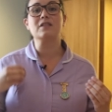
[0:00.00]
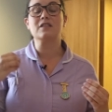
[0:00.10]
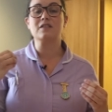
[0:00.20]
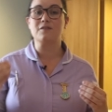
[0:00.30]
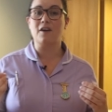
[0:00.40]

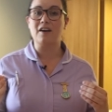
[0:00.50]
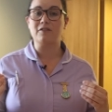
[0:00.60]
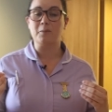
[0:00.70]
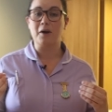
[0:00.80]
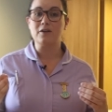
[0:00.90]
into
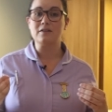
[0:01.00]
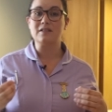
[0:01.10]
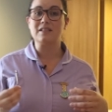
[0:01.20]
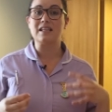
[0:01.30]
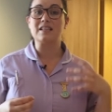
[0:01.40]
survival mode,
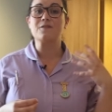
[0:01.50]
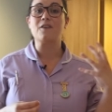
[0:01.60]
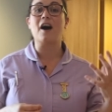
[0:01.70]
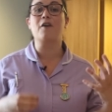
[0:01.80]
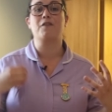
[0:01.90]
so that's
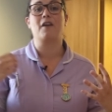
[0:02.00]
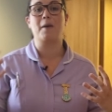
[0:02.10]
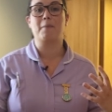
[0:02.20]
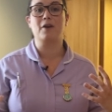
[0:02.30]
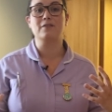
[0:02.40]
fight or
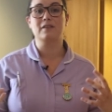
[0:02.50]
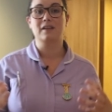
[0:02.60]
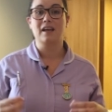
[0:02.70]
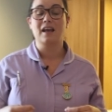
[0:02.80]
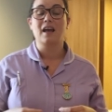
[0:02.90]
flight mode.
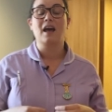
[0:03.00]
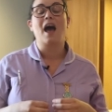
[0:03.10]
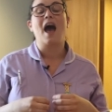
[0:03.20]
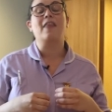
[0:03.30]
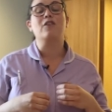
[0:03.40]

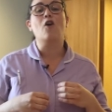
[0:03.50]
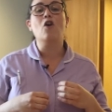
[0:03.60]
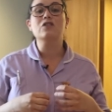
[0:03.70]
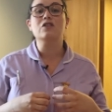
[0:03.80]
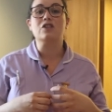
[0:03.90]
And your
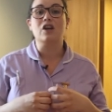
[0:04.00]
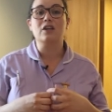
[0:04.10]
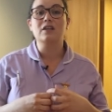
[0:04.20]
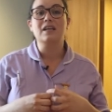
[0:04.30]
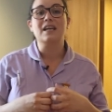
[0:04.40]

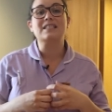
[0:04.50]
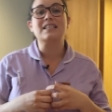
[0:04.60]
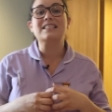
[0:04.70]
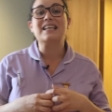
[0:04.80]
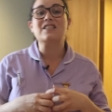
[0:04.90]
oxygen is
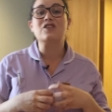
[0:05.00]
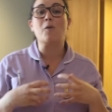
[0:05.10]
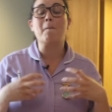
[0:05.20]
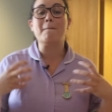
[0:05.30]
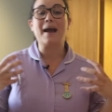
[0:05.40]
then sent to
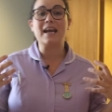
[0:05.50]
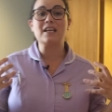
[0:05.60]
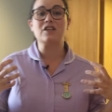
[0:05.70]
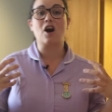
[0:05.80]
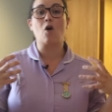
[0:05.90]
your
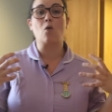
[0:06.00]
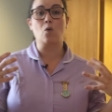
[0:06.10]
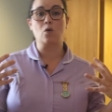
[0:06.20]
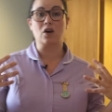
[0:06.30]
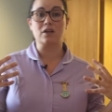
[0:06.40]
major
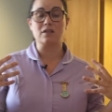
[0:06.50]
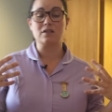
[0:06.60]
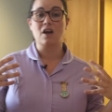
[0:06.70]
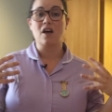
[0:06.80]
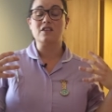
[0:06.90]

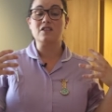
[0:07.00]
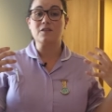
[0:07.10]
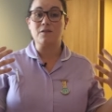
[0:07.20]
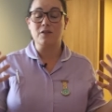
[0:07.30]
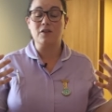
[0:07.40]
organs,
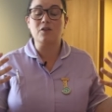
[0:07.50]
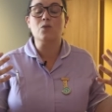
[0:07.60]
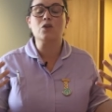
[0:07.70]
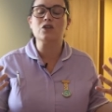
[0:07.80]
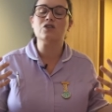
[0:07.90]
the
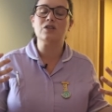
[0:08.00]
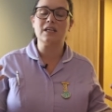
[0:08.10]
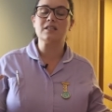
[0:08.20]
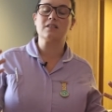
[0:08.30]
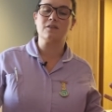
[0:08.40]
organs you
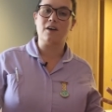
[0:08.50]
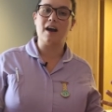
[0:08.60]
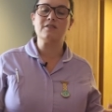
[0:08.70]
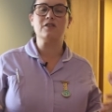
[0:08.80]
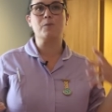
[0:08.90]
need to
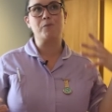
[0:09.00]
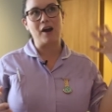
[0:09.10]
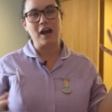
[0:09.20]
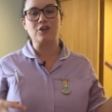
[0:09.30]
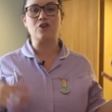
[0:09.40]
survive, so your
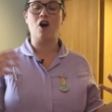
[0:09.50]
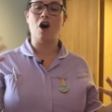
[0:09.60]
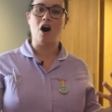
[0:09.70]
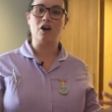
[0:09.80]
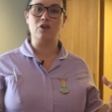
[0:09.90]
brain, your
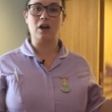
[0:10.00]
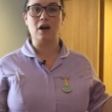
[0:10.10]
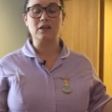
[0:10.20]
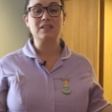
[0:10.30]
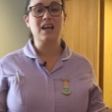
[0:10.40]
heart, your
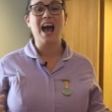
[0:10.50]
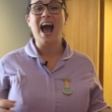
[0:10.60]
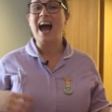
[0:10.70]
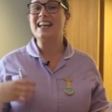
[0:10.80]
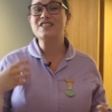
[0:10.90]
lungs.
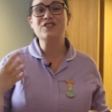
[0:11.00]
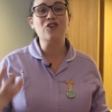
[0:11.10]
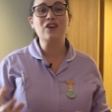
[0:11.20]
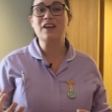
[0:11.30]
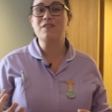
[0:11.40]
And it's
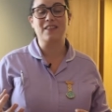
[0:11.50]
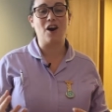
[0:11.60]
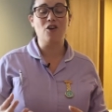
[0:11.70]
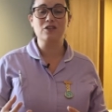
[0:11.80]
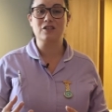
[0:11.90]
not giving
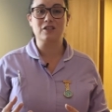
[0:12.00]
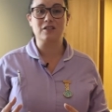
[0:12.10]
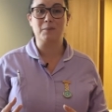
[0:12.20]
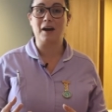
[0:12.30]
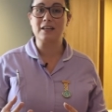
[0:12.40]
that oxygen
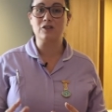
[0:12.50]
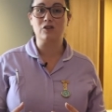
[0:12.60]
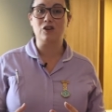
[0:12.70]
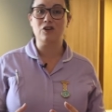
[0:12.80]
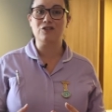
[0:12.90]
supply to
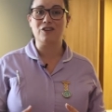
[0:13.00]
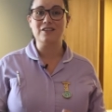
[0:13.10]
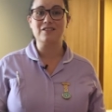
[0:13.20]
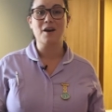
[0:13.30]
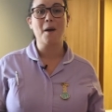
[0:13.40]
your
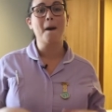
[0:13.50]
uterus,